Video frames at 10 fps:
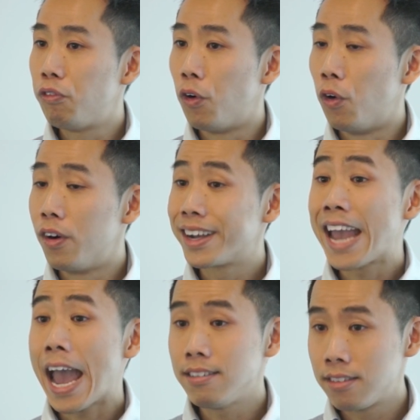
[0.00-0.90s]
for
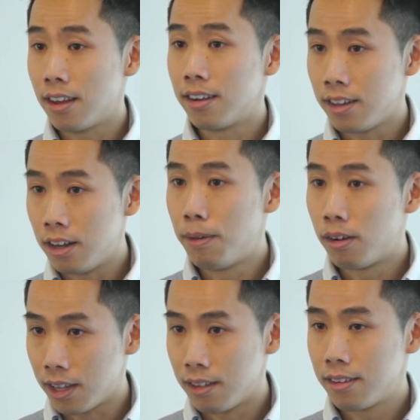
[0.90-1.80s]
cancer in the
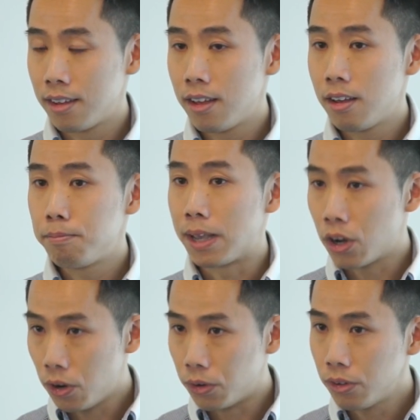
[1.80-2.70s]
body
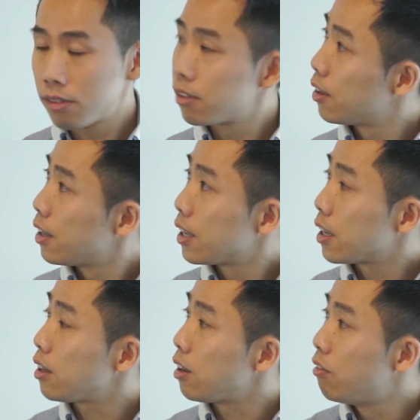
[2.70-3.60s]
because
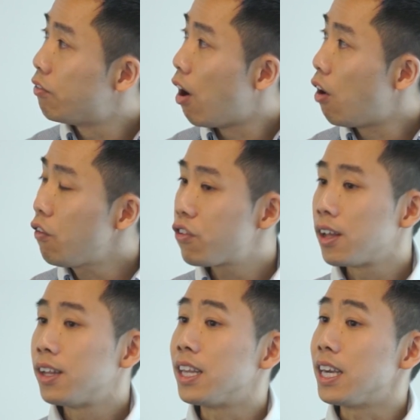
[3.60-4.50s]
it involves
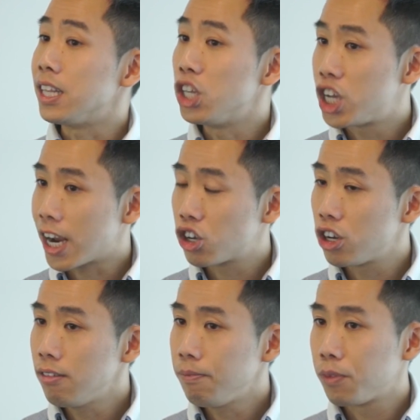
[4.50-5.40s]
the
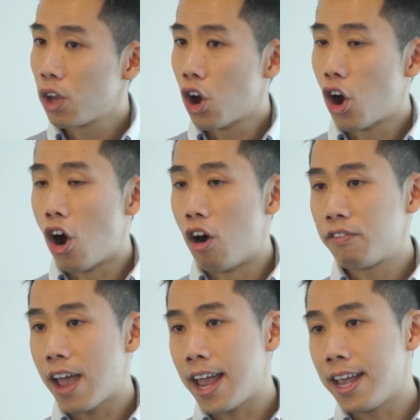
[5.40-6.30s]
injection
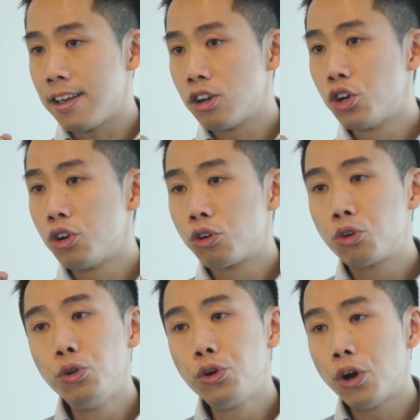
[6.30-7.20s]
of a
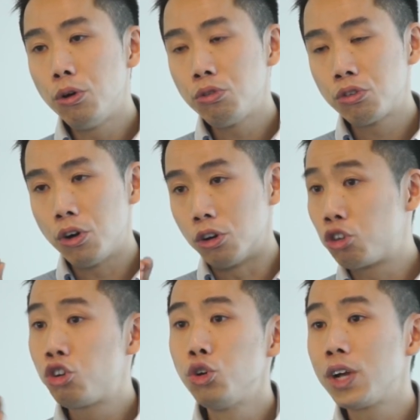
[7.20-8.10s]
glucose or
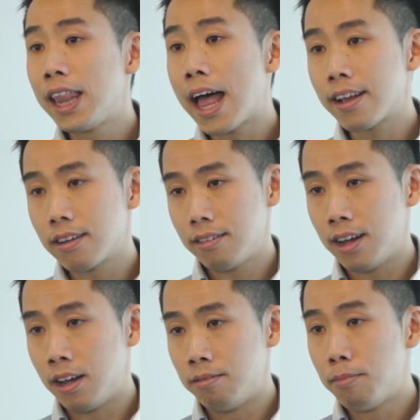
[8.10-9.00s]
sugar-like
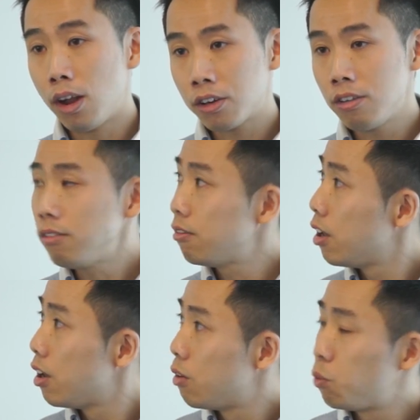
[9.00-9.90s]
molecule
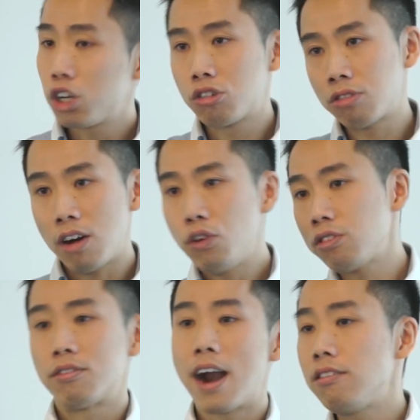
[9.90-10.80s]
which
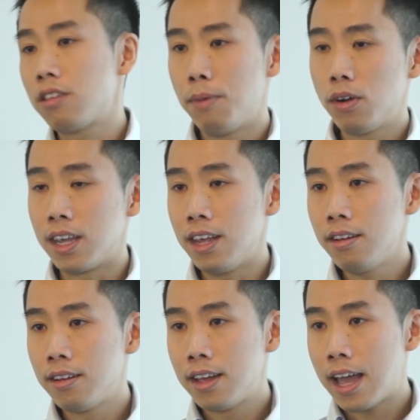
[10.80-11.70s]
travels around the body
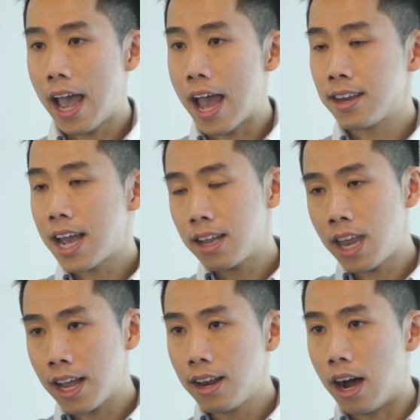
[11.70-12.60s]
and gets
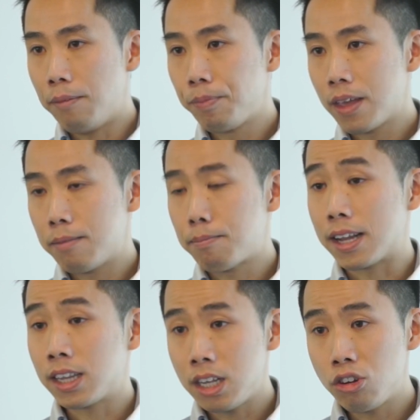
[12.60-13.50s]
taken up by
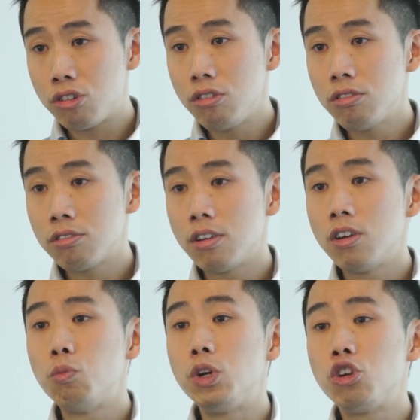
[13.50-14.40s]
tissues
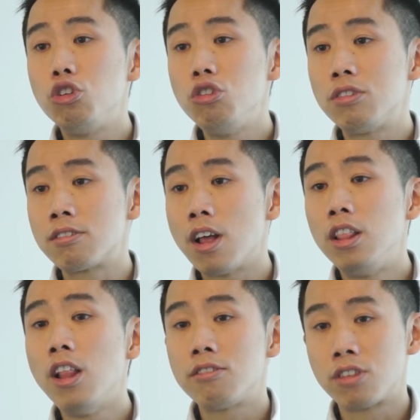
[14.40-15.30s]
which uses
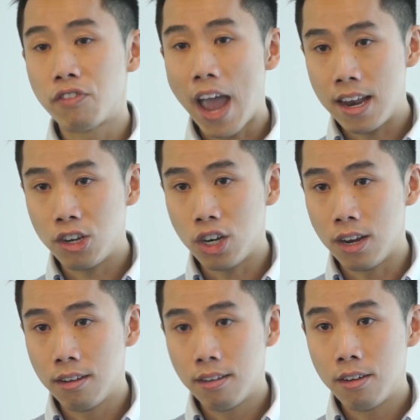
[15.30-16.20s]
lots of energy.
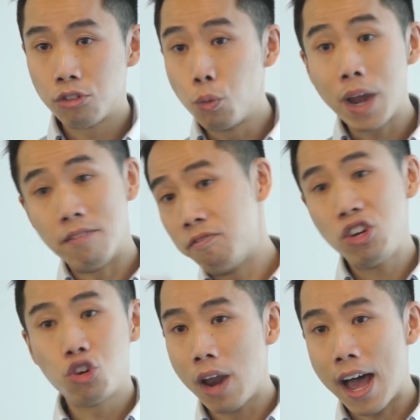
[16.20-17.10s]
So we can
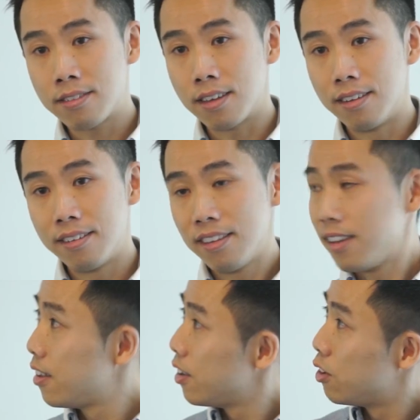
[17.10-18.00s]
visualize it.
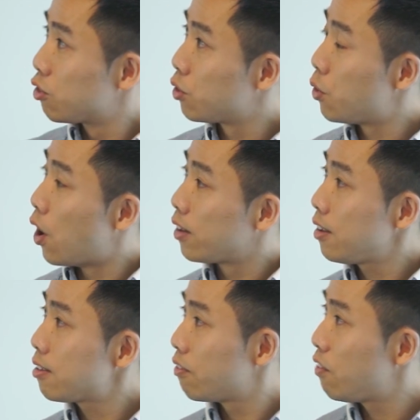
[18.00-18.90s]
So on
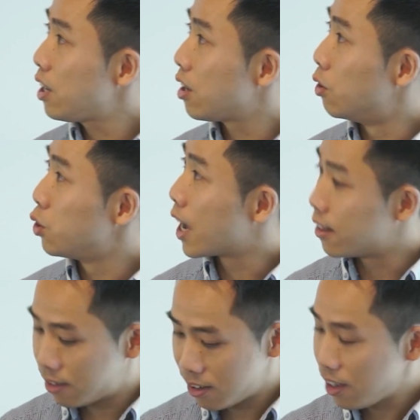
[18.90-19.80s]
this video, you can
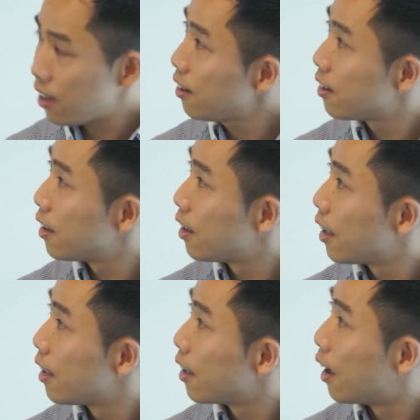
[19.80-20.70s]
see
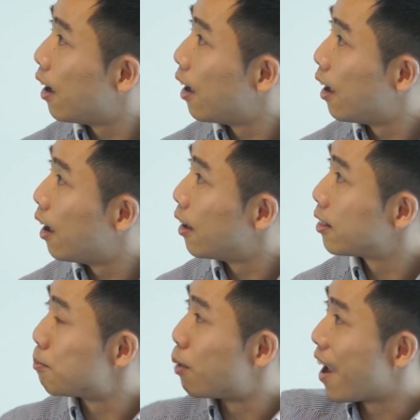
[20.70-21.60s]

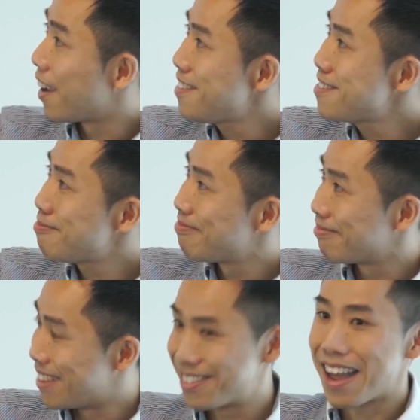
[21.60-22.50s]
the brain
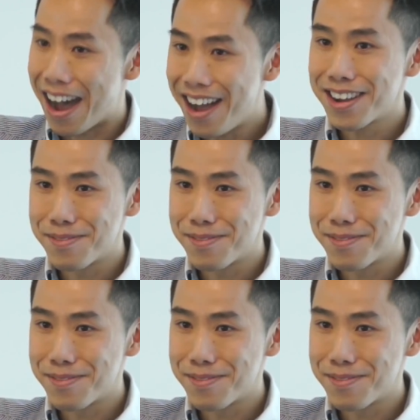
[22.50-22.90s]
is dark